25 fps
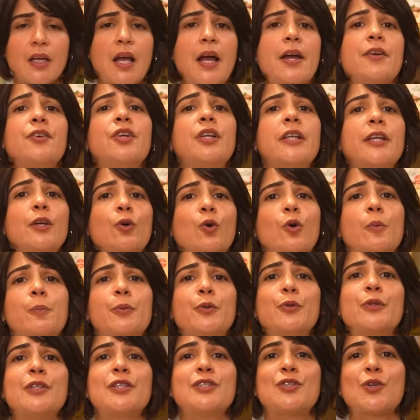I really hope
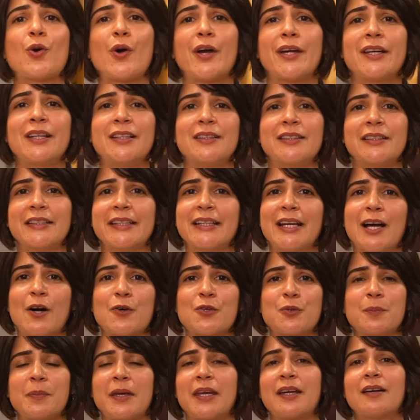you enjoyed learning how
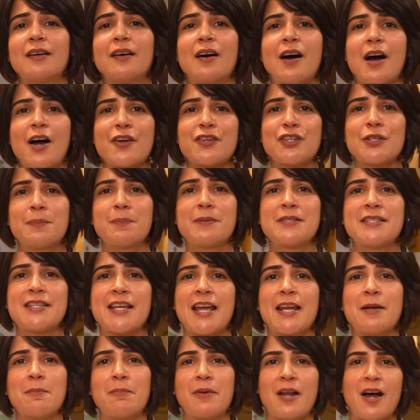to make a
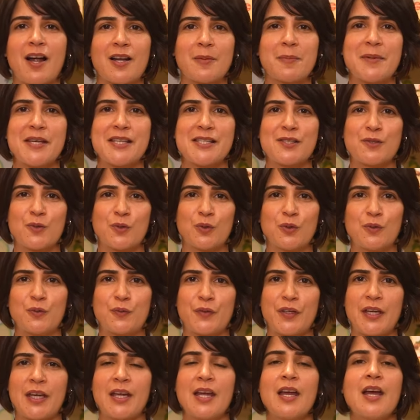100% plant-based
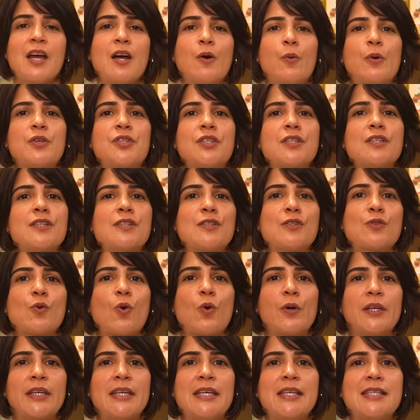kulfi, which is
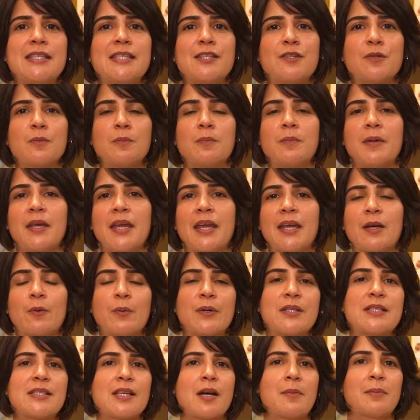so easy to make
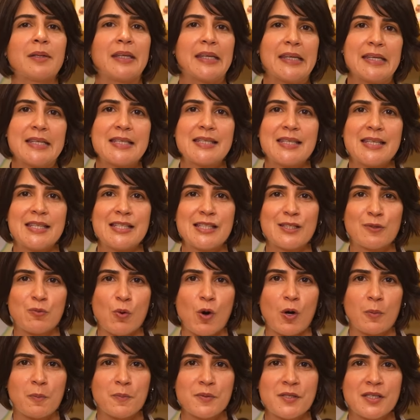with some easy
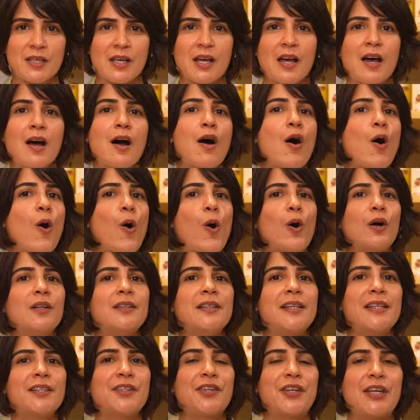swaps. All
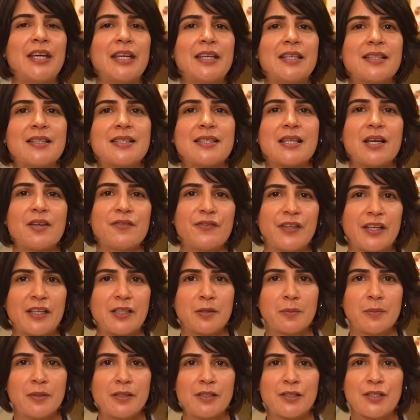the ingredients are
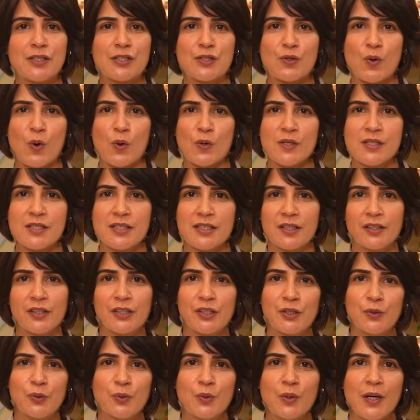available in stores near
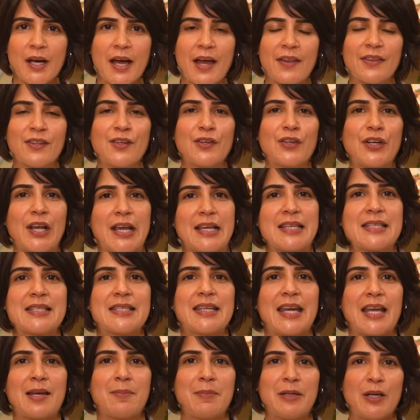you and the
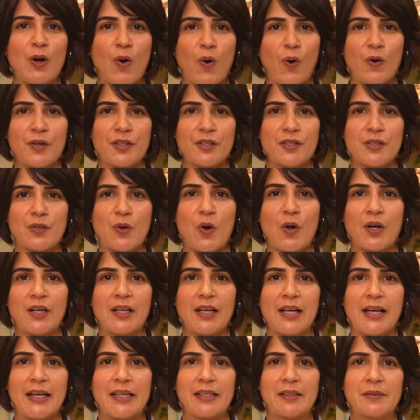rest can be ordered
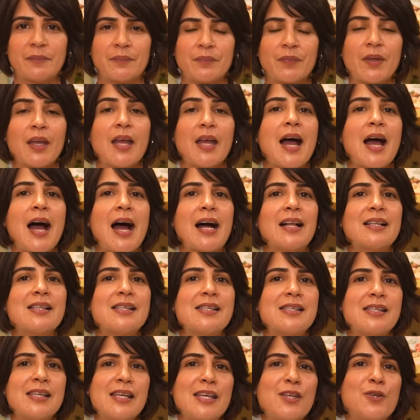online. I'll
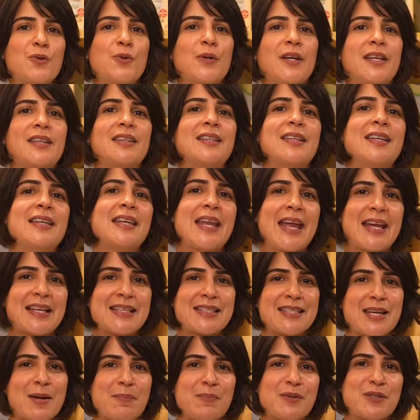see you in the
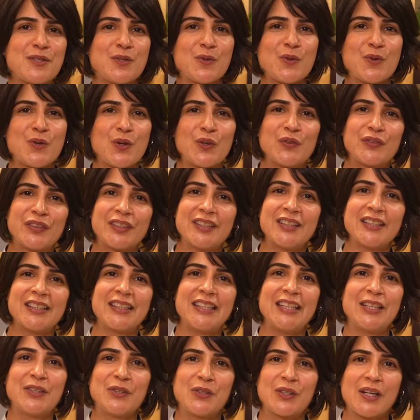next episode of
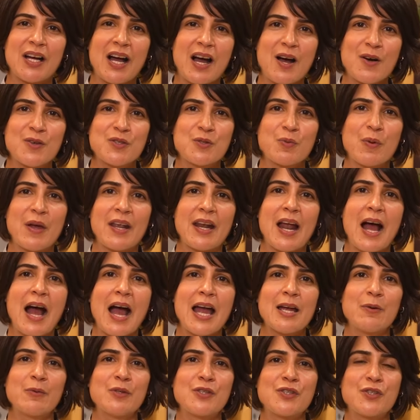Earthy Cookhouse, where
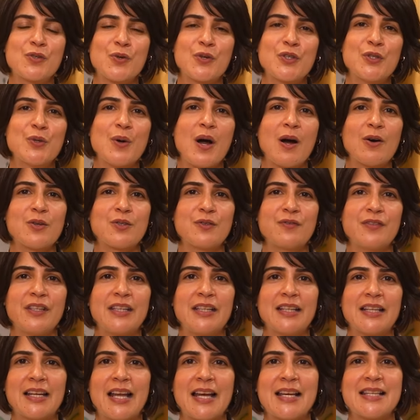I will show you how to
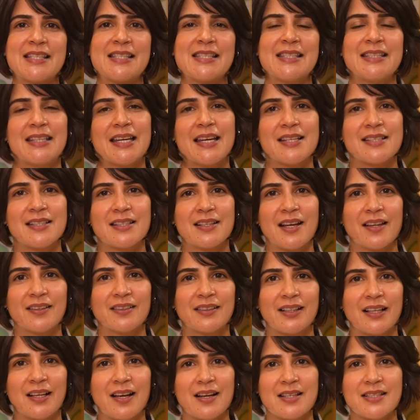veganize yet
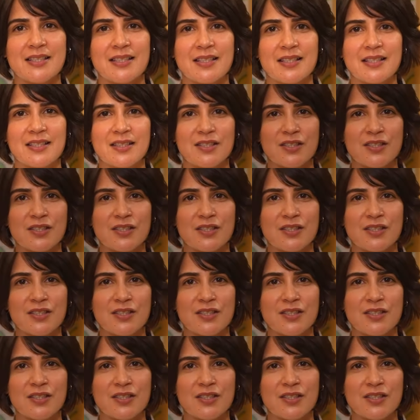another classic